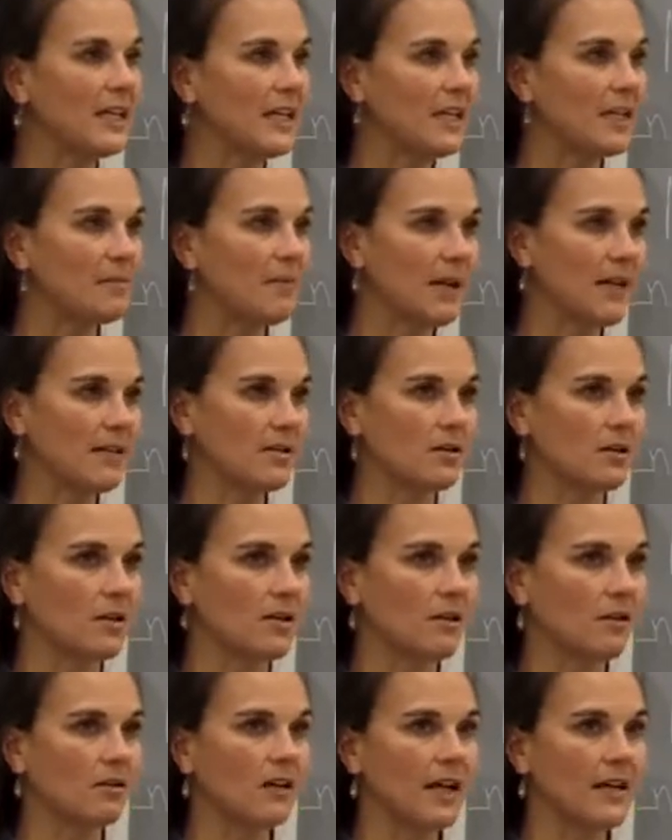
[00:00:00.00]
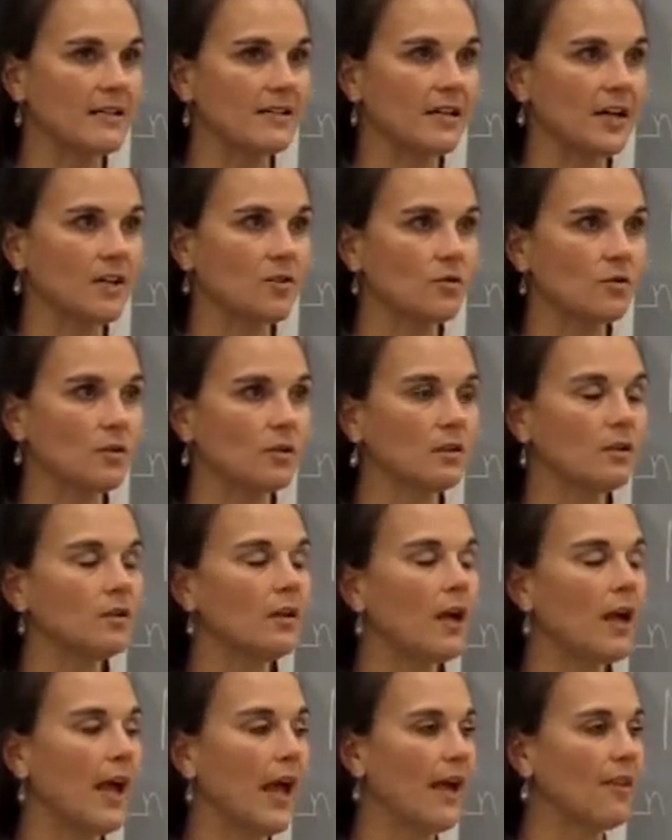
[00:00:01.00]
need based on your class
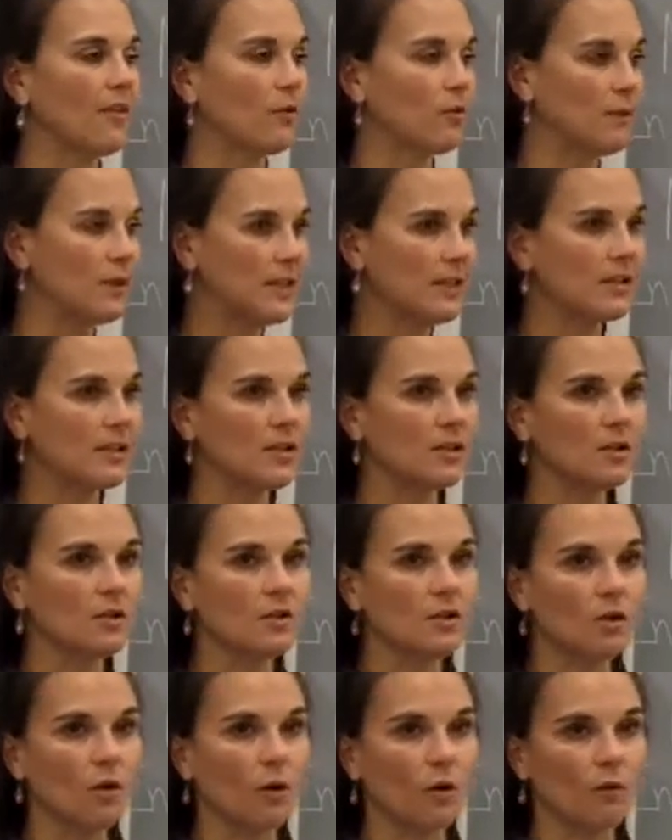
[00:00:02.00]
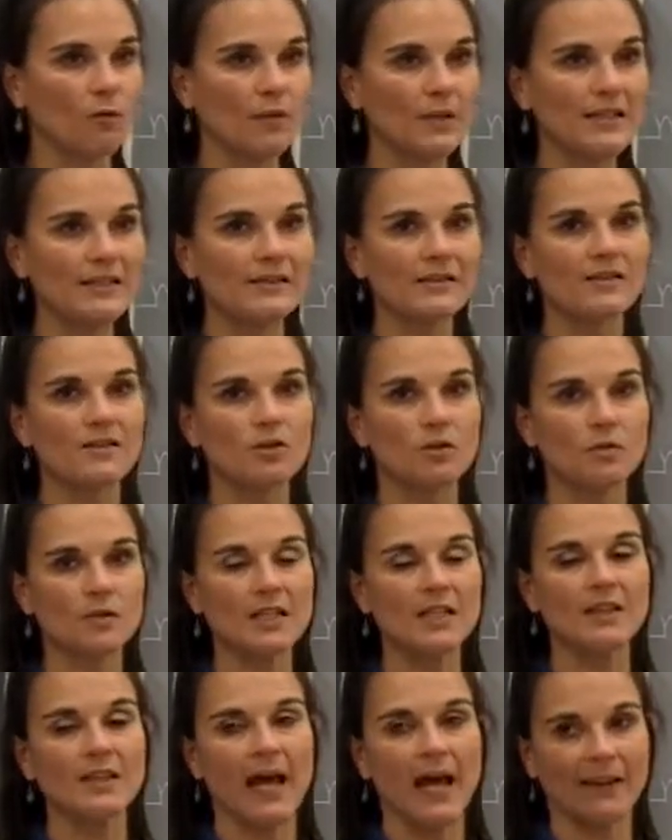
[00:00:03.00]
schedule and the reason you, or reasons you
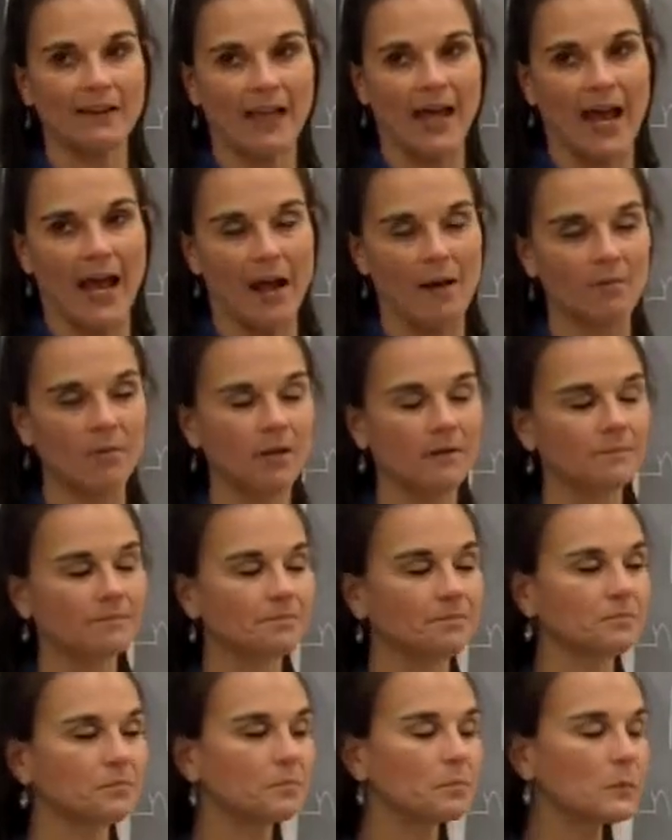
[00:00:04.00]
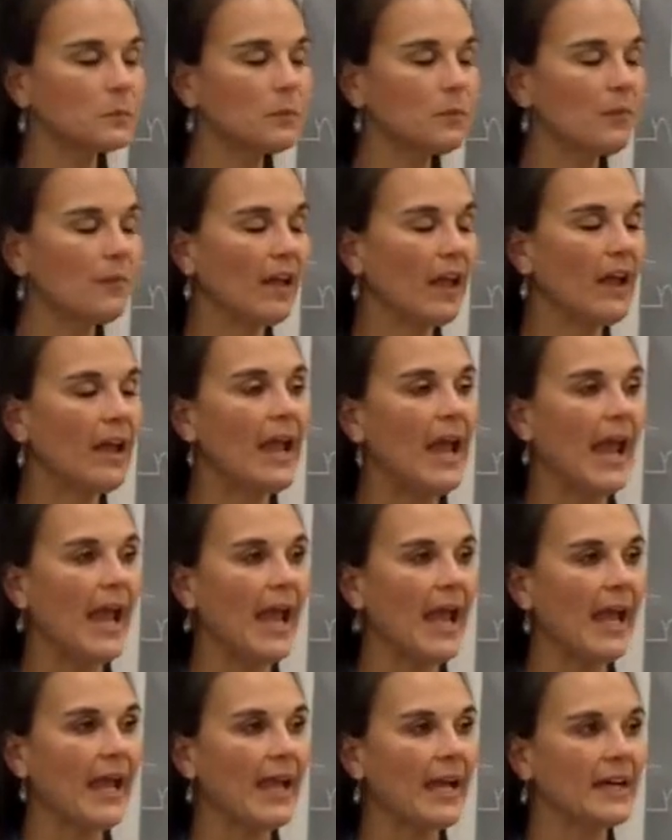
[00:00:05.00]
need that lab,
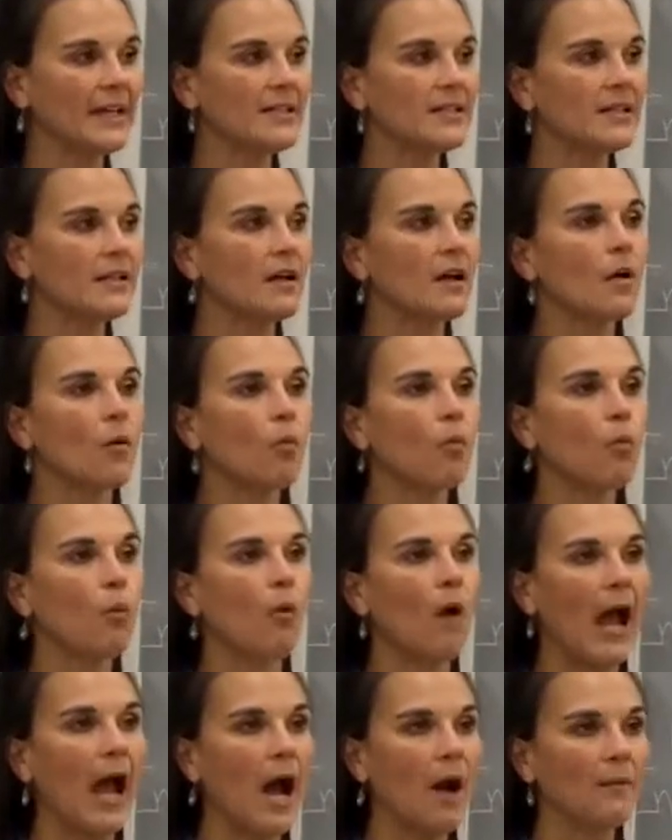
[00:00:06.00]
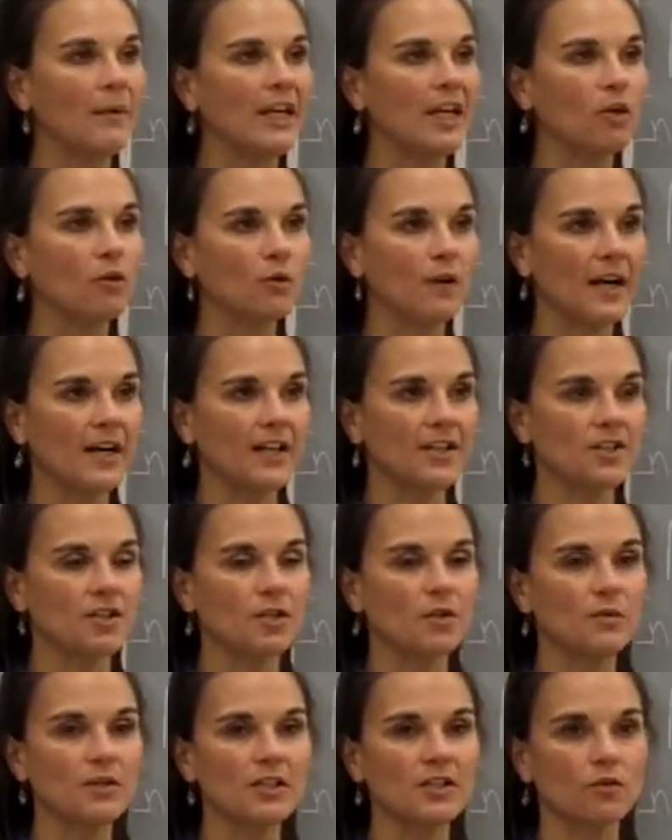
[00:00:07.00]
and how many
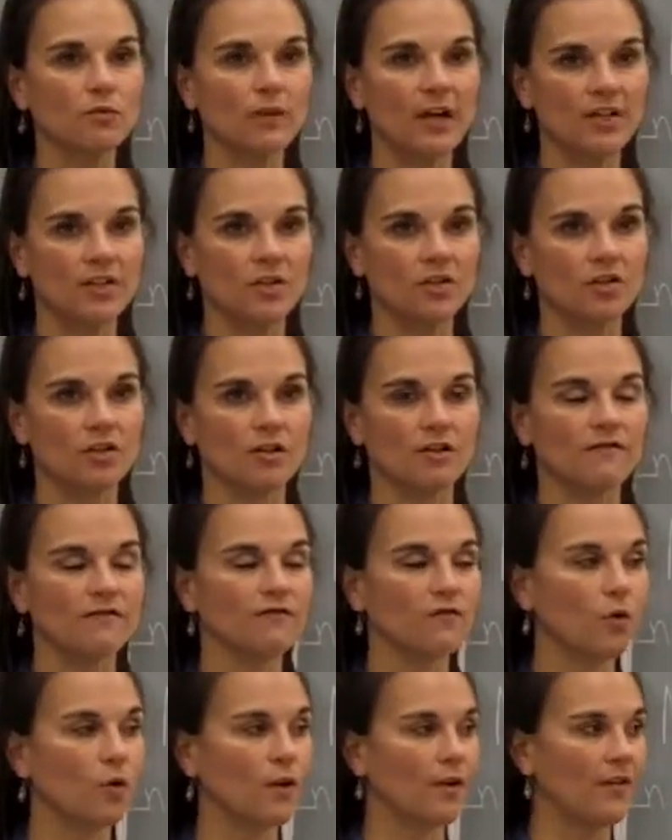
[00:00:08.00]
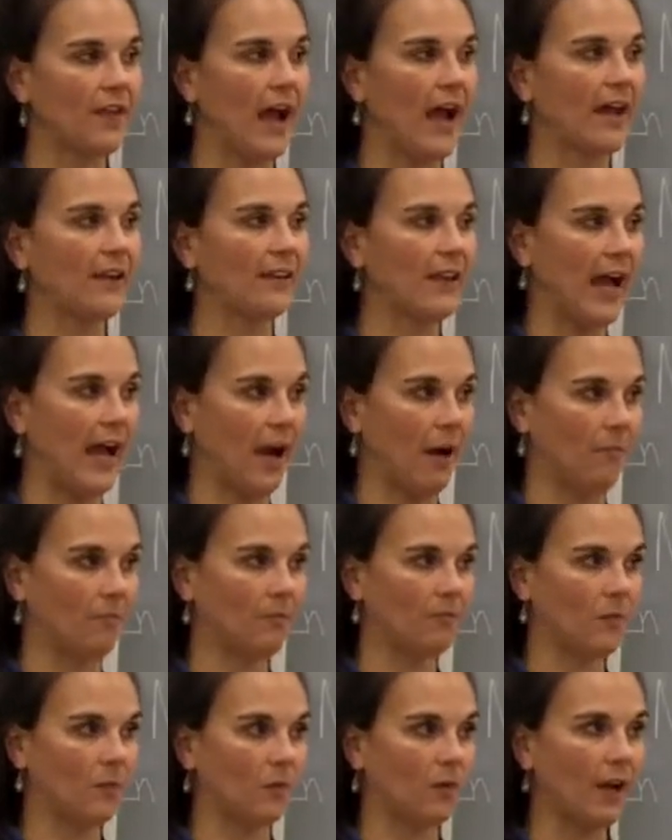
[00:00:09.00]
credits you need to register for that lab,
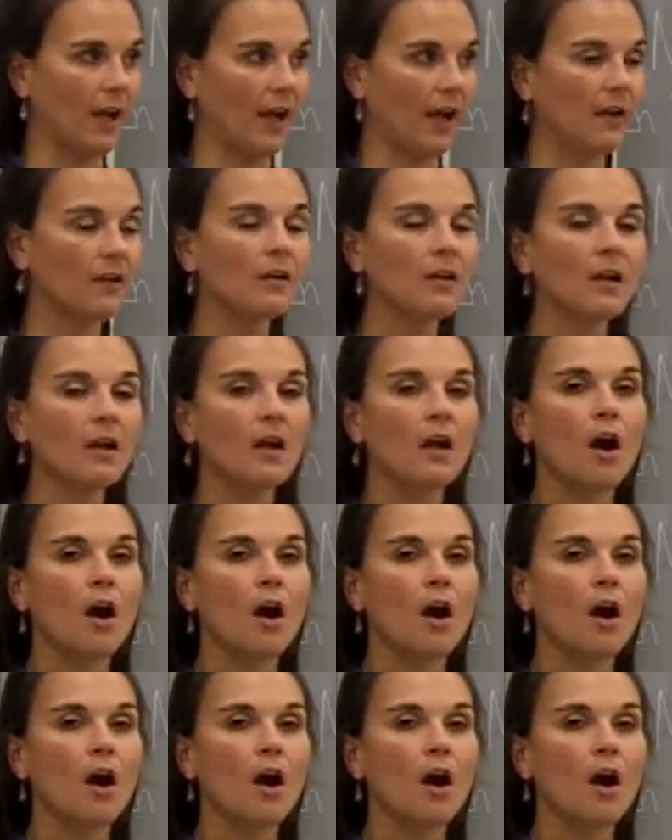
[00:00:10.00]
okay?